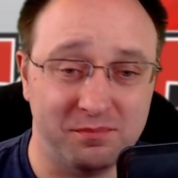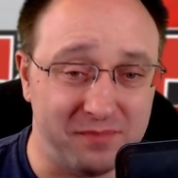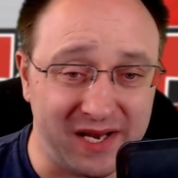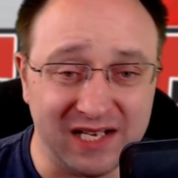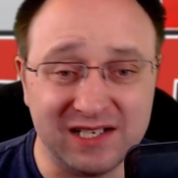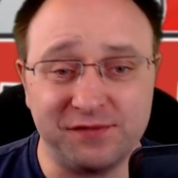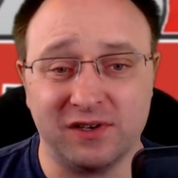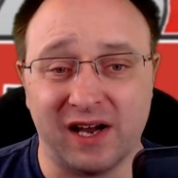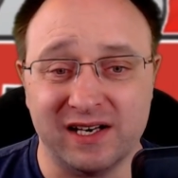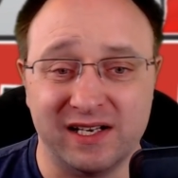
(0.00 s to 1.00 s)
many
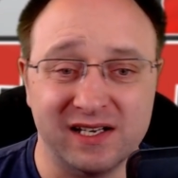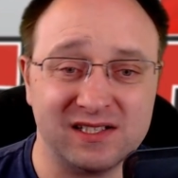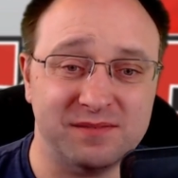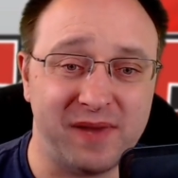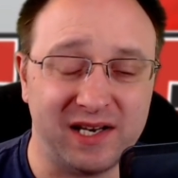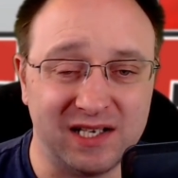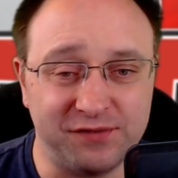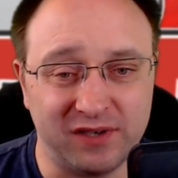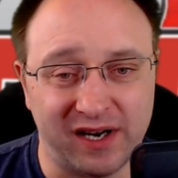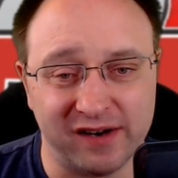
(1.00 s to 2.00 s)
different ideas in many
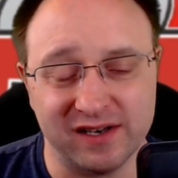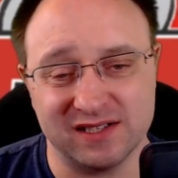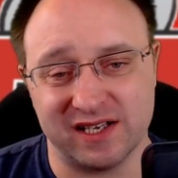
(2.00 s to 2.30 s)
different areas